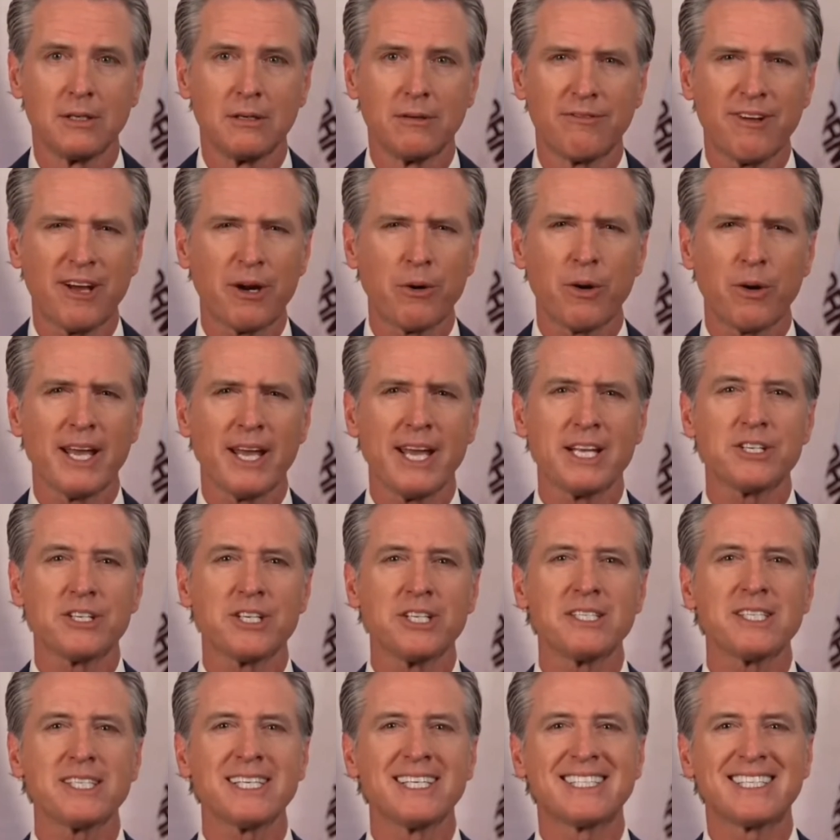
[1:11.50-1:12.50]
federal
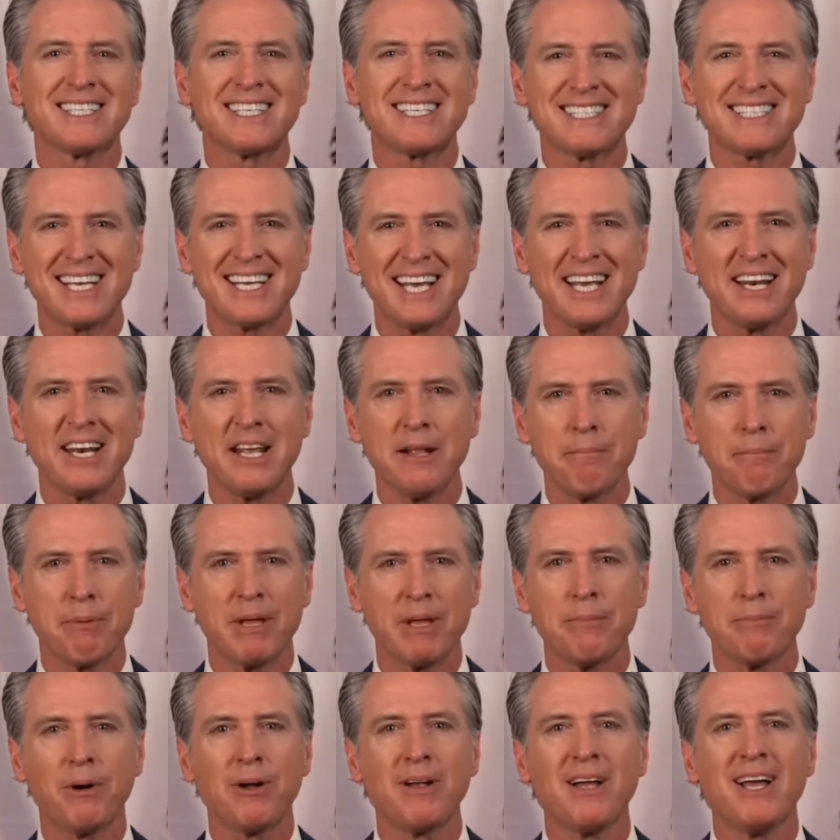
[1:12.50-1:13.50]
agents detaining
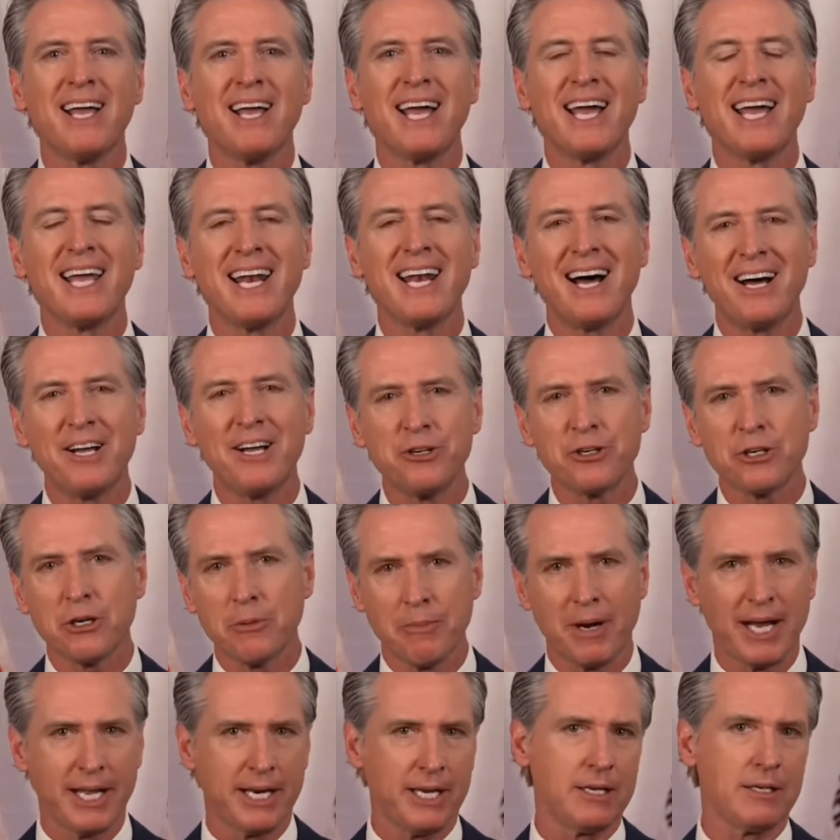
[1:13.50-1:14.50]
people and
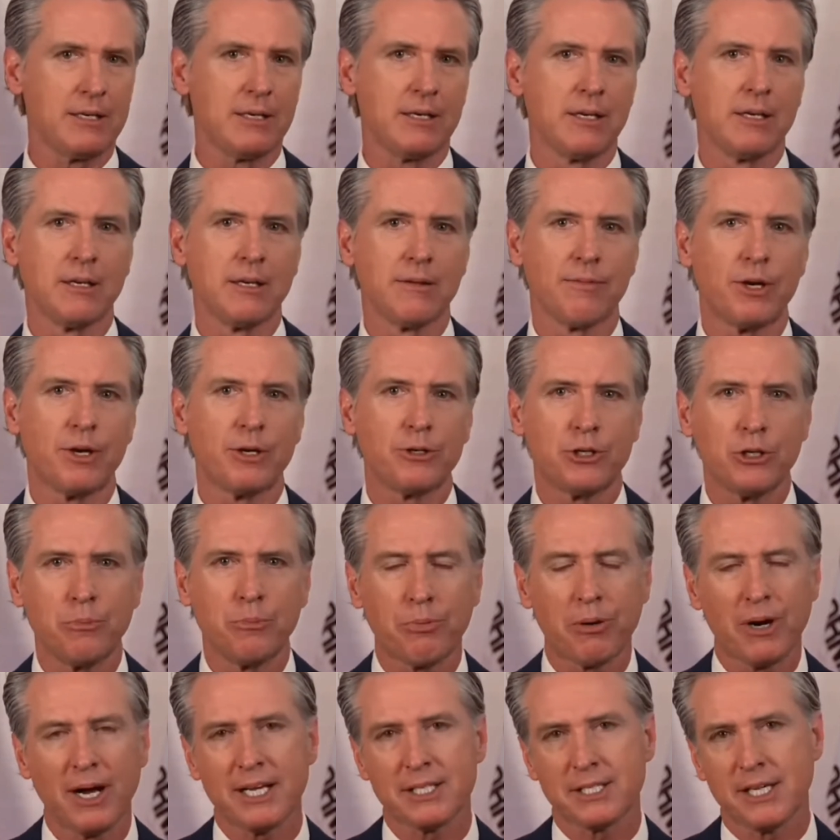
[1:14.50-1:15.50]
undermining their due
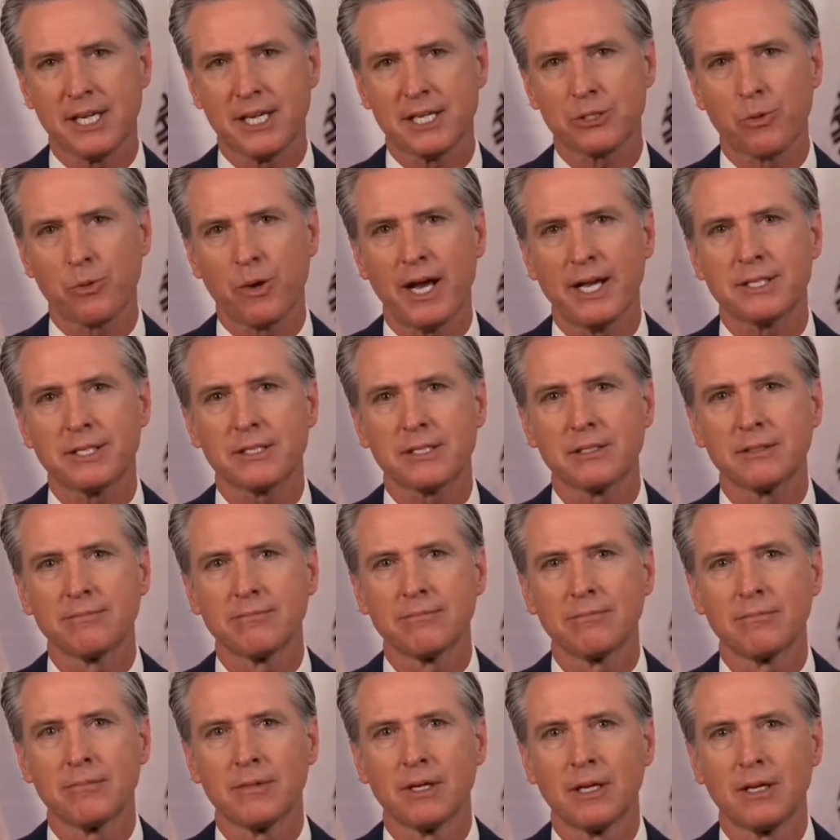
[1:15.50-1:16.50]
process rights.
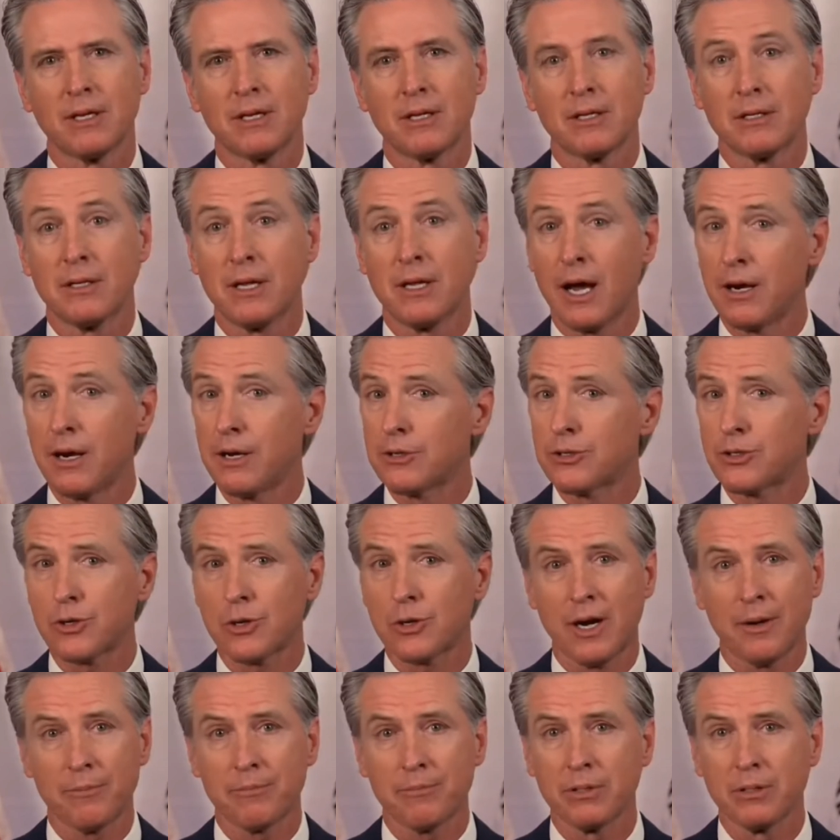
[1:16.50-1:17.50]
Donald
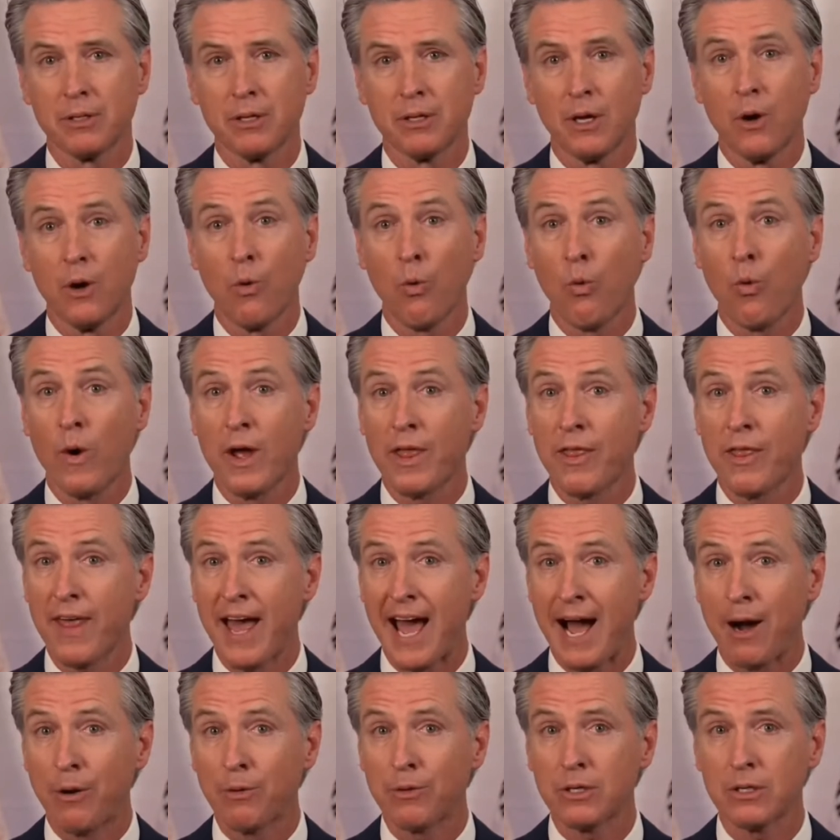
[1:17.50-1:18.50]
Trump,
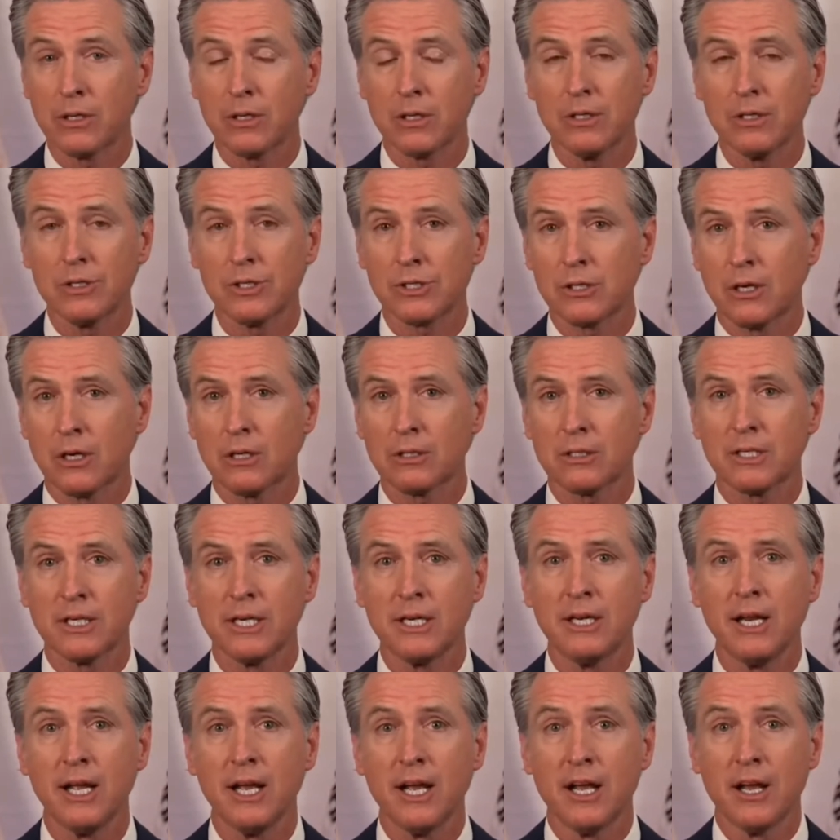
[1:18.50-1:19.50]
without
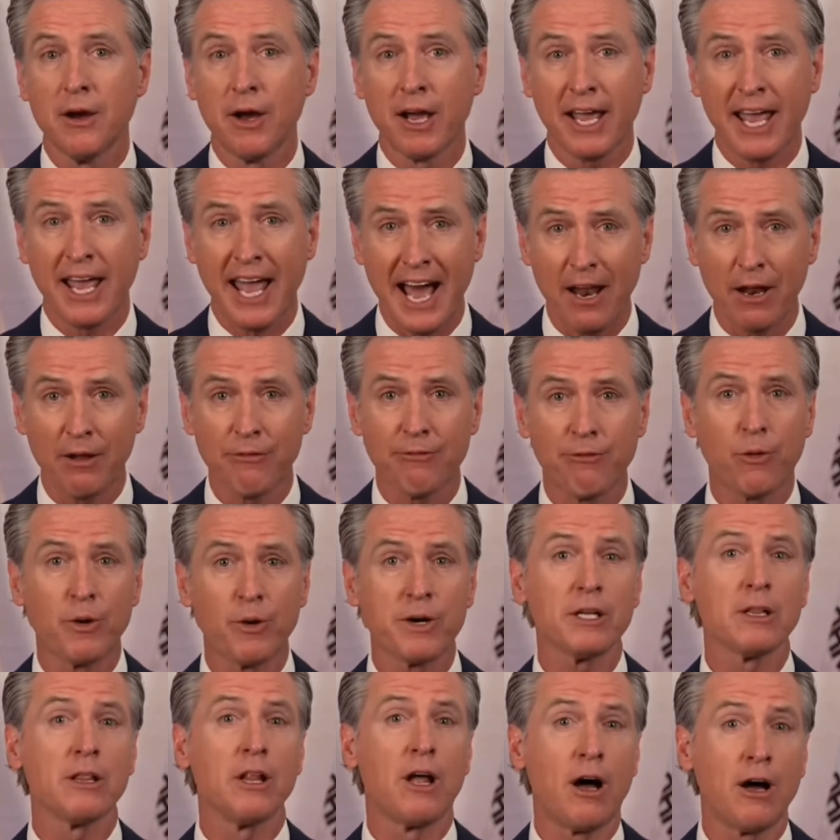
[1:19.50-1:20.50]
consulting
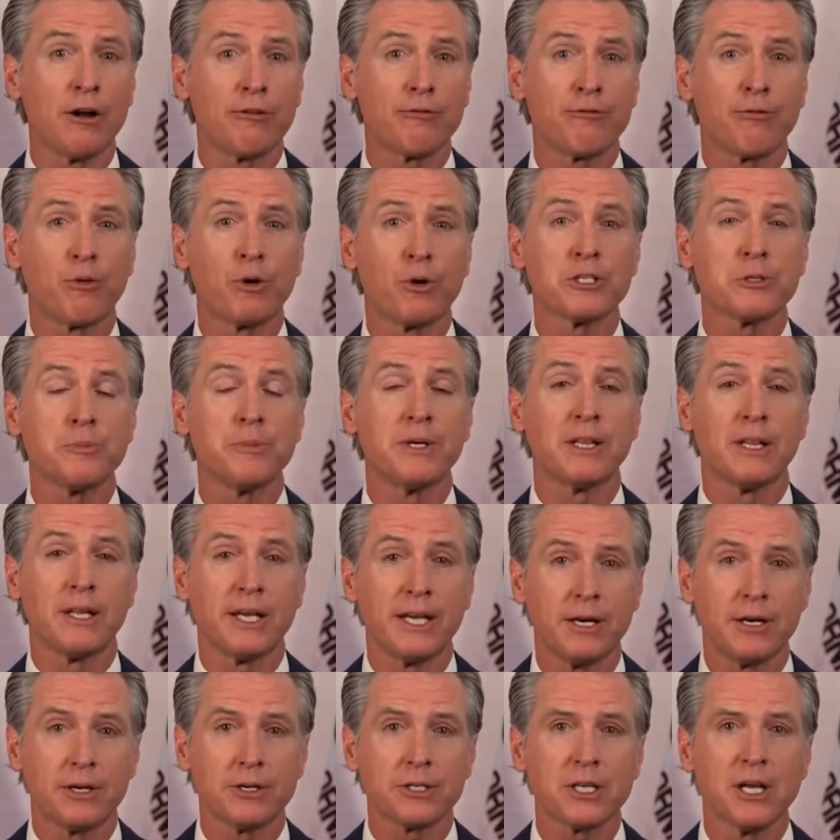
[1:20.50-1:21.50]
California law enforcement
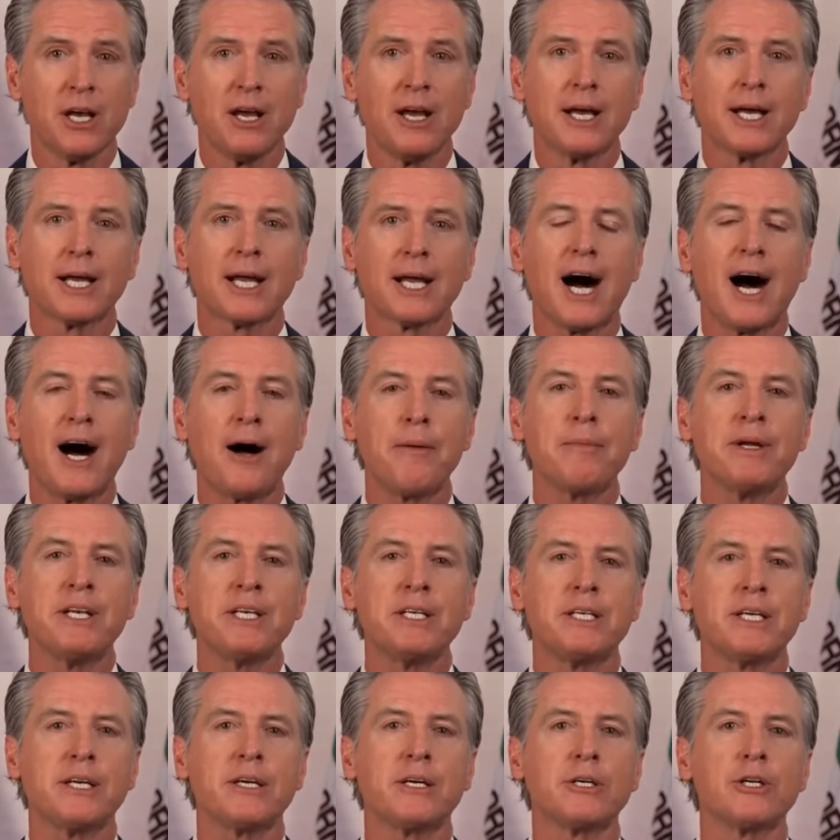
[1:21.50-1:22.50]
leaders,
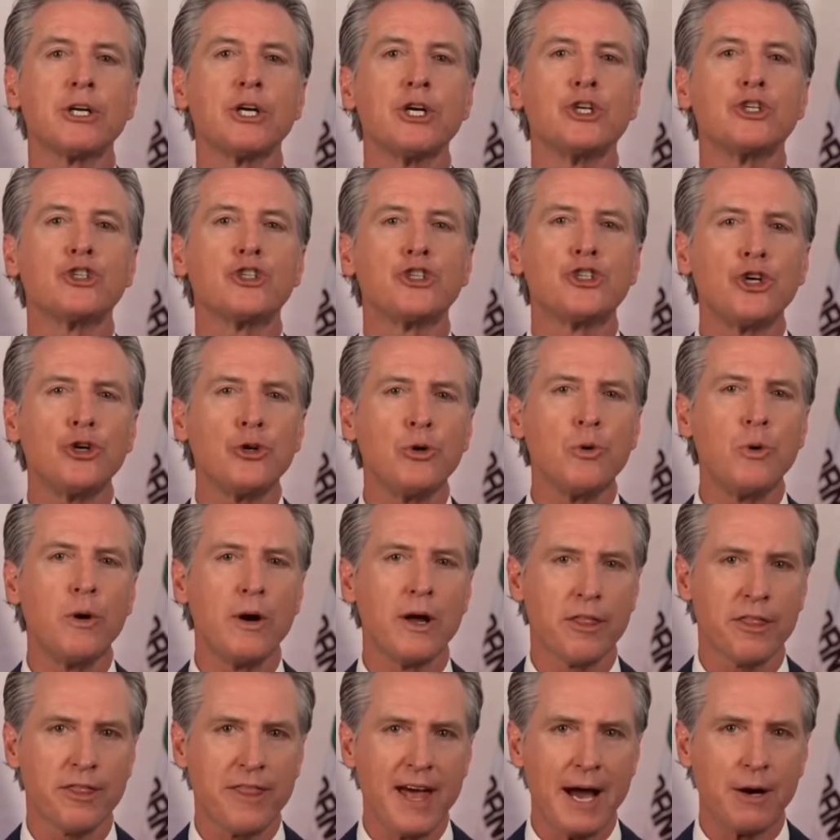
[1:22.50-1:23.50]
commandeered
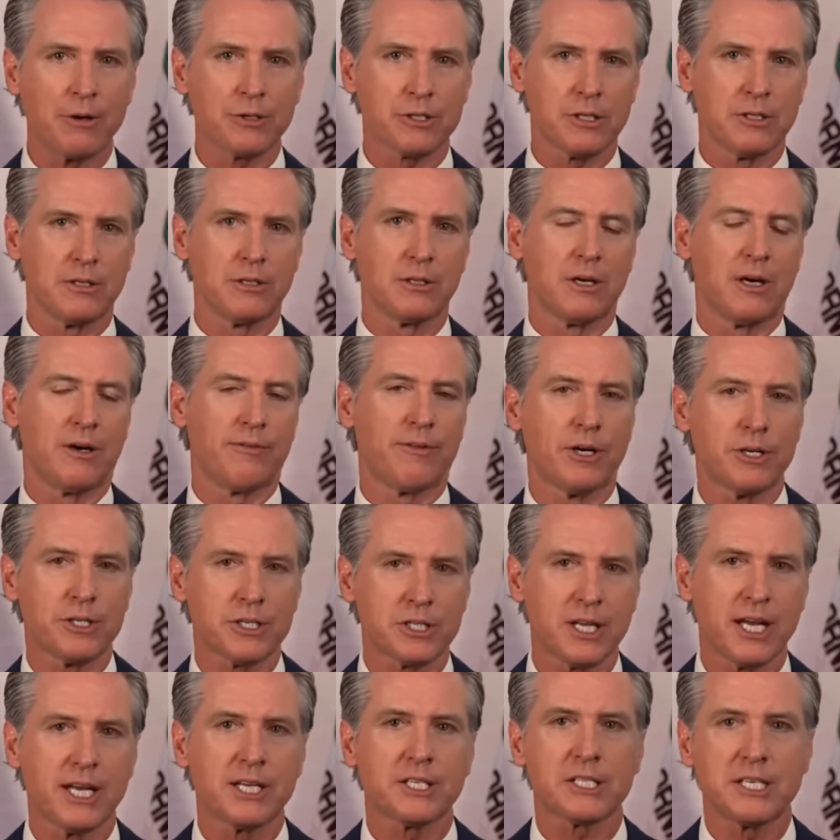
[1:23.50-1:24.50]
2,000 of our
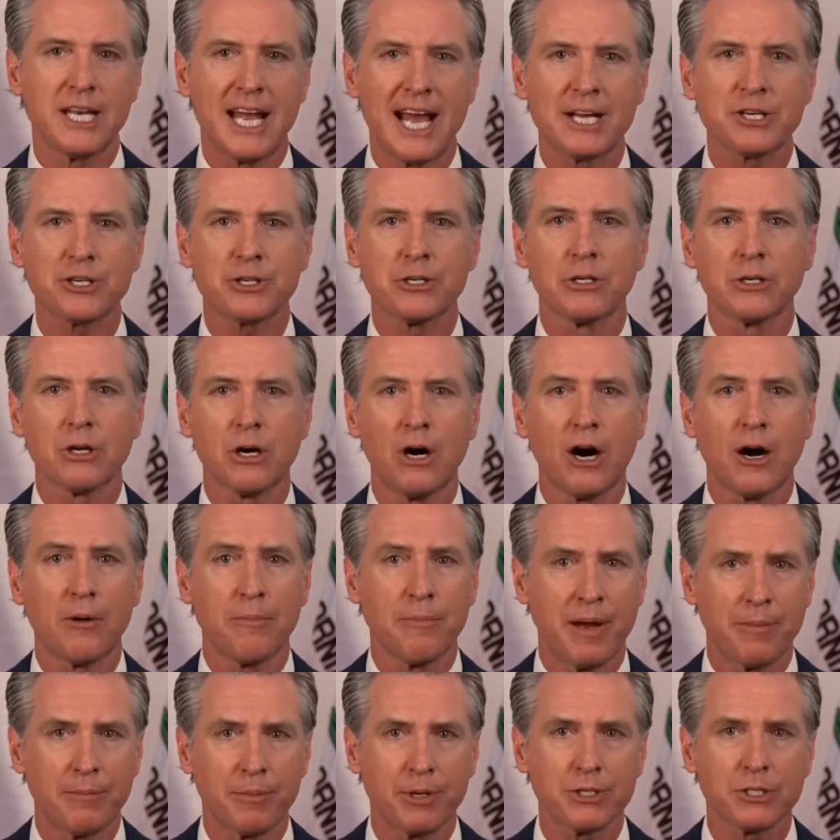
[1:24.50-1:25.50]
state's National
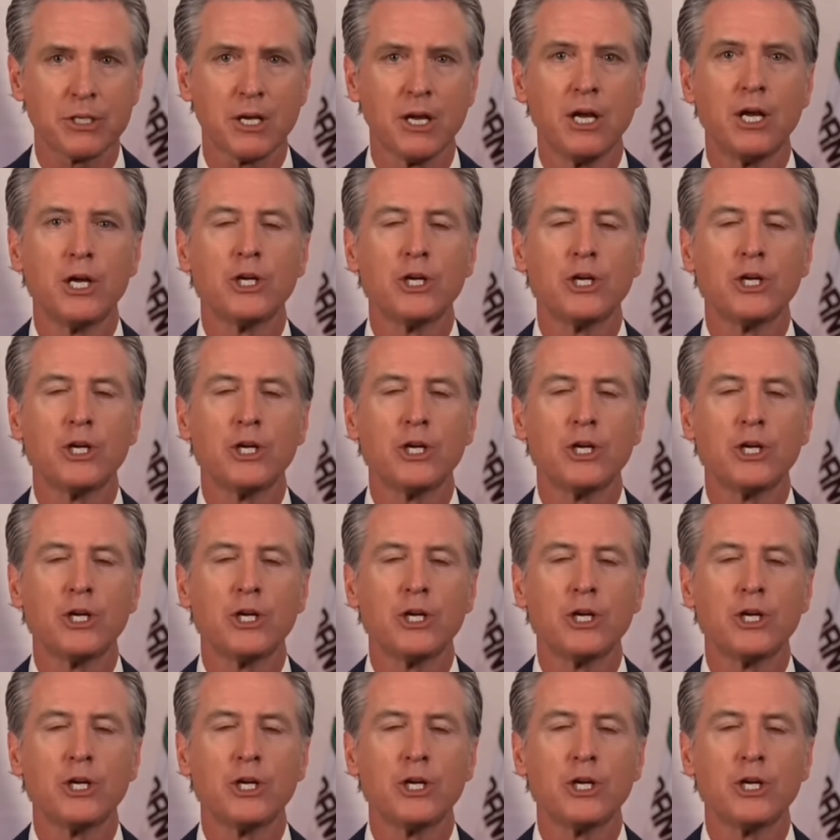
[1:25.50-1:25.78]
Guard members